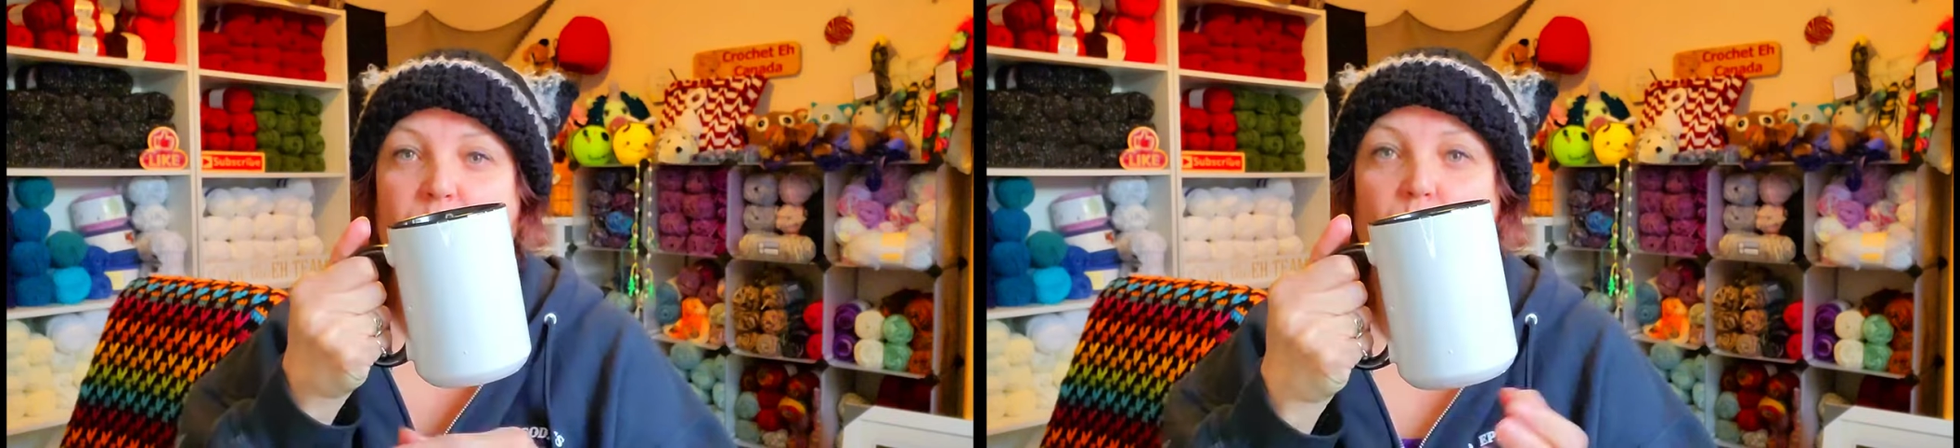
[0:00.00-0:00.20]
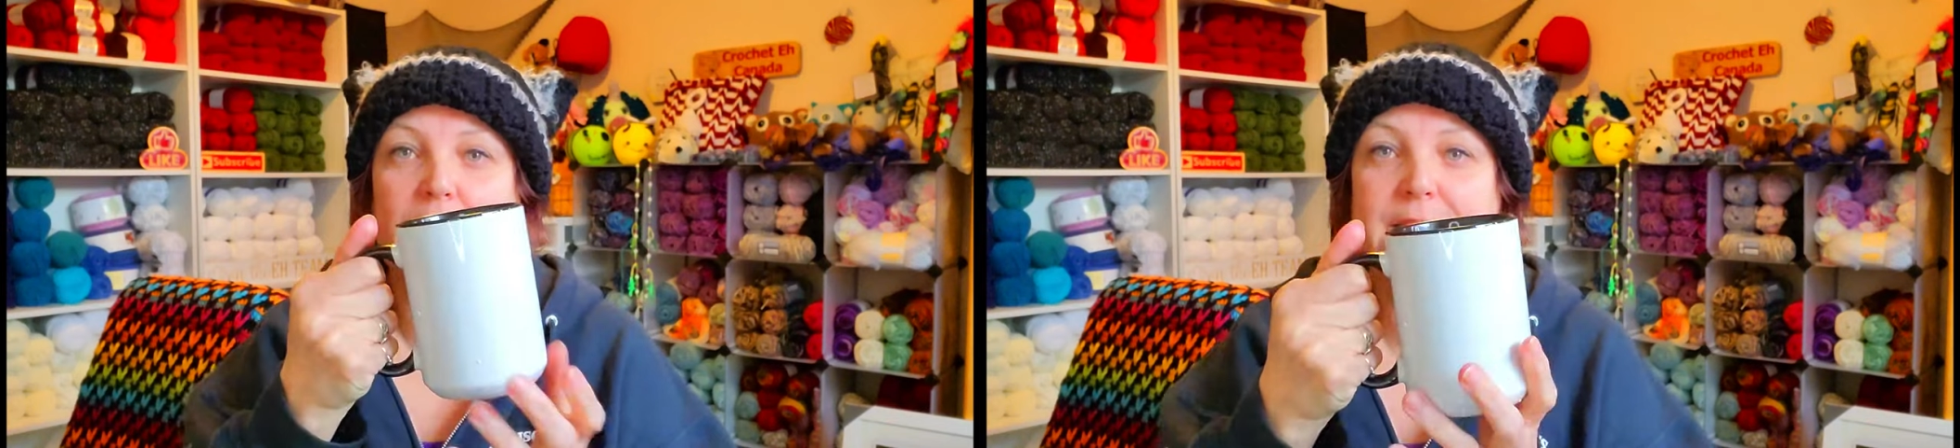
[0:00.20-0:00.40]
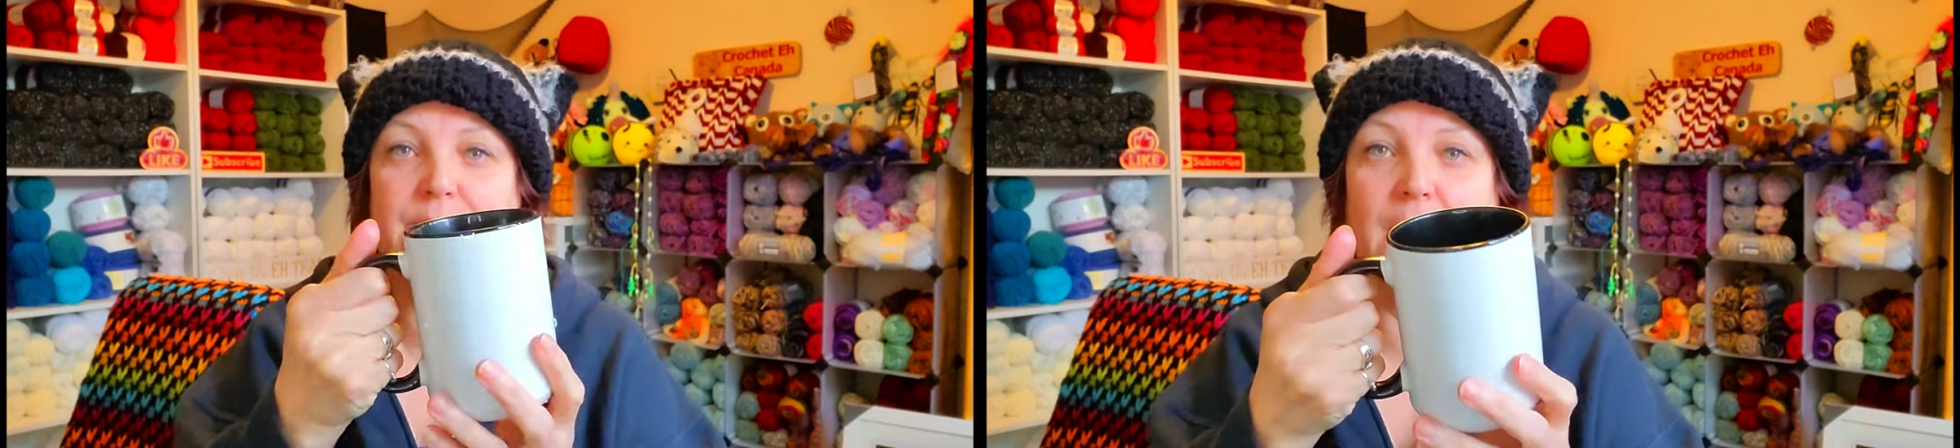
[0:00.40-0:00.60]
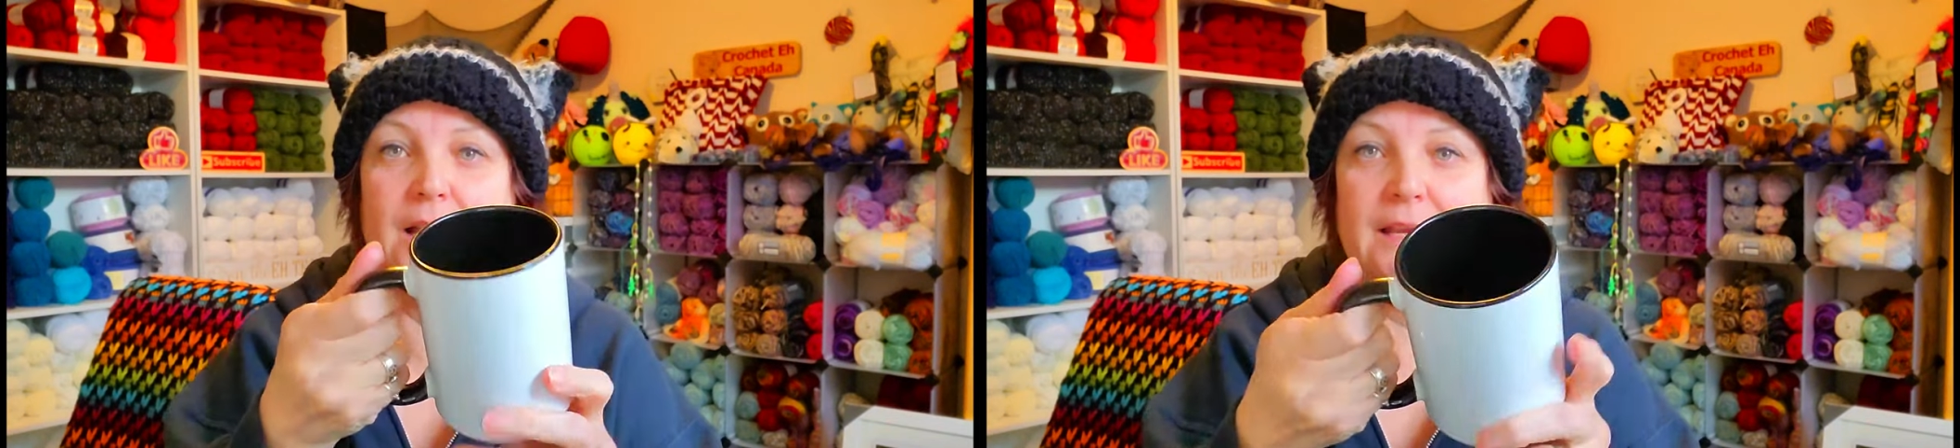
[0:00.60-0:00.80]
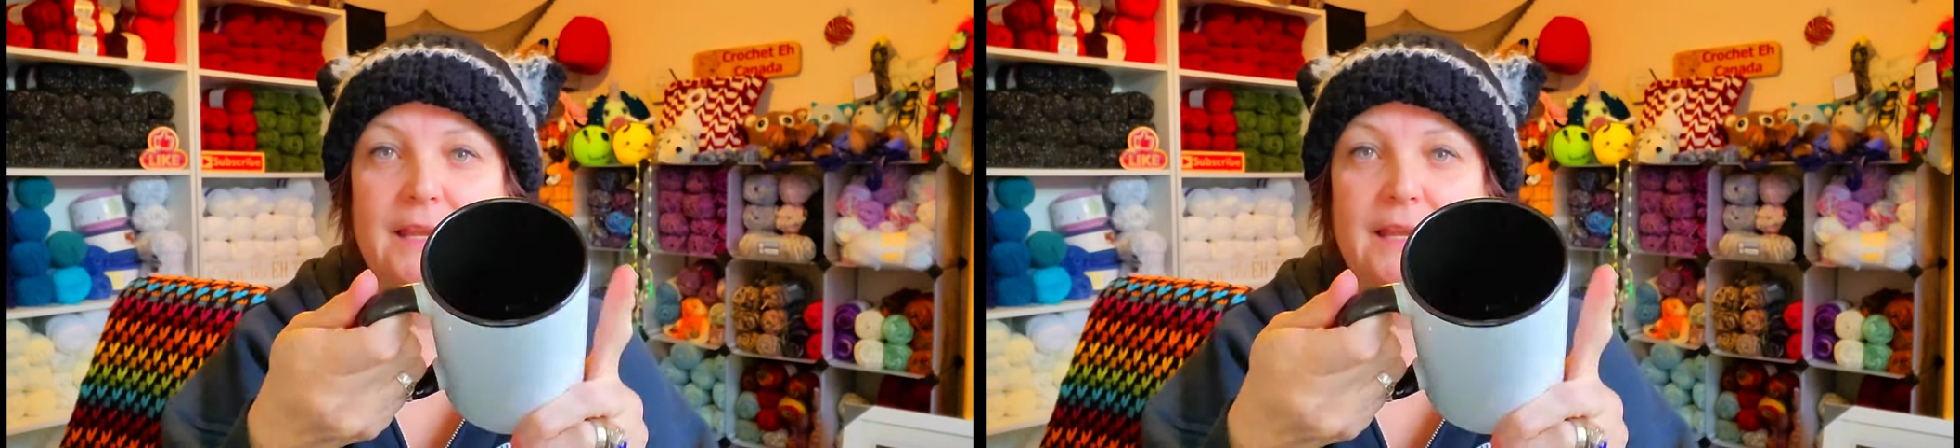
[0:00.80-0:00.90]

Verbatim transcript: a white mug